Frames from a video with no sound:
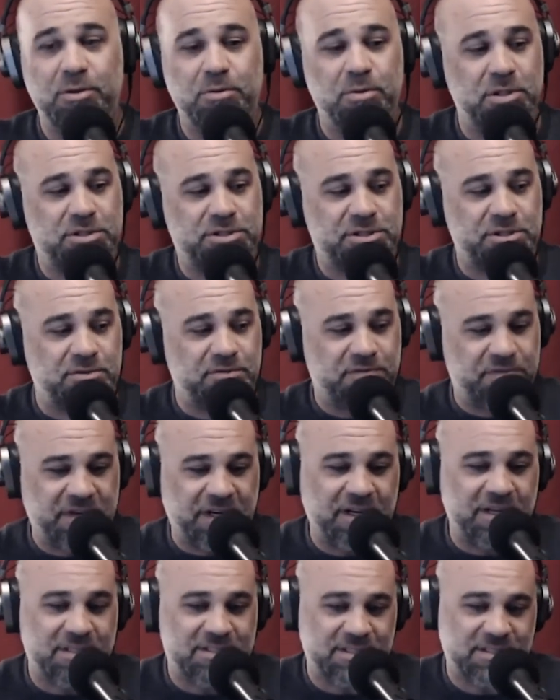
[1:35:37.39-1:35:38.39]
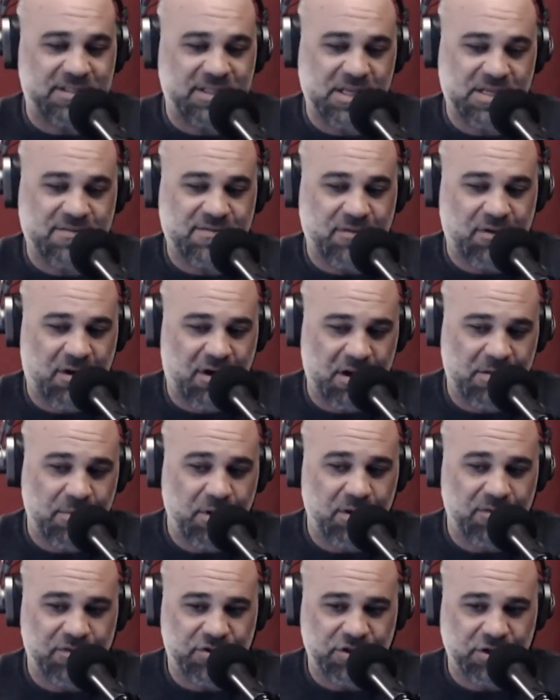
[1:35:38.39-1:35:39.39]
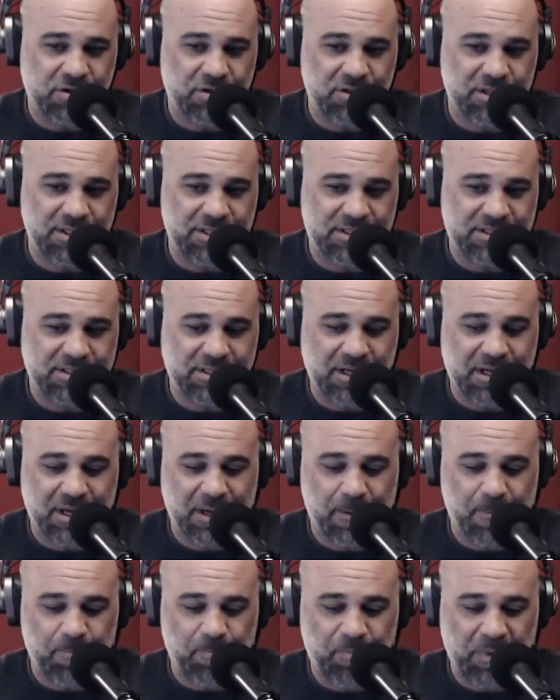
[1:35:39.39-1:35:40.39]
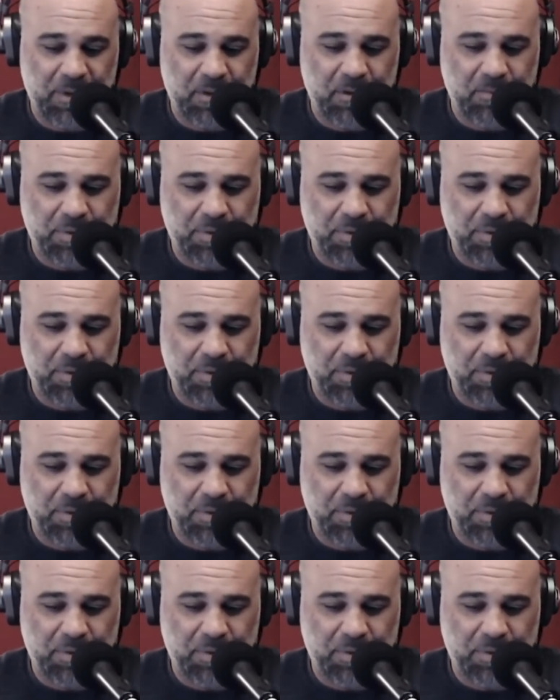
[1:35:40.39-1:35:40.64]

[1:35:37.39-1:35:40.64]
who are two very successful automotive journalists, um,